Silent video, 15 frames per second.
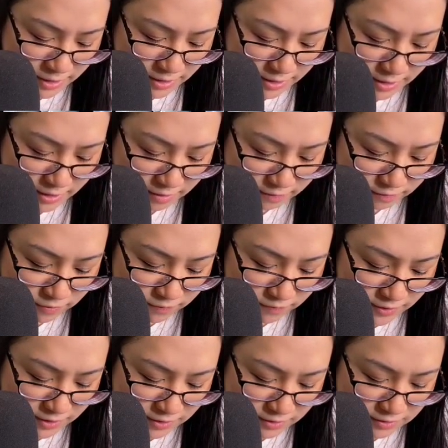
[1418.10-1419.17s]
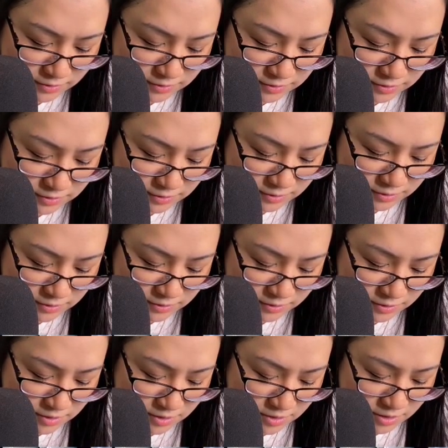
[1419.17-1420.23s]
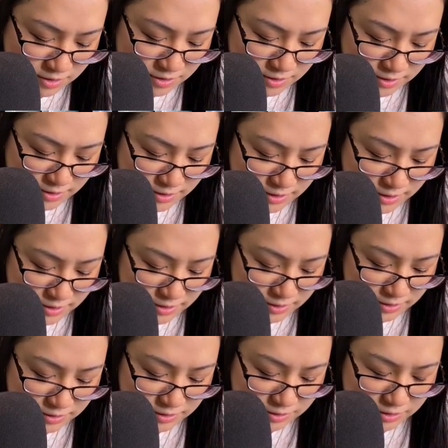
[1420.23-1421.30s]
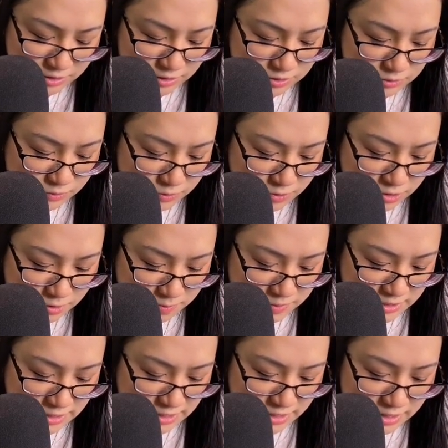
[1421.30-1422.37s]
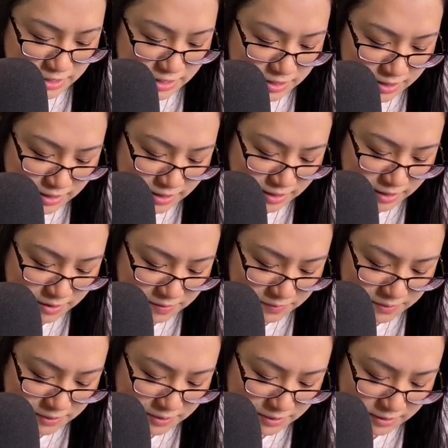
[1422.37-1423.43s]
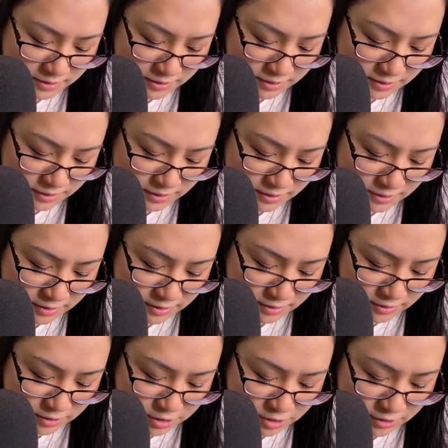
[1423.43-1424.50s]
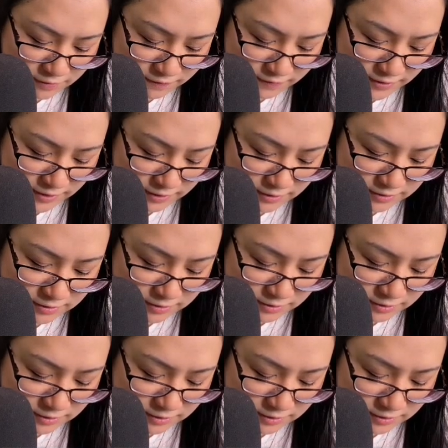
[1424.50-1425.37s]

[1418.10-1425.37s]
f of x, and this would be our g of x.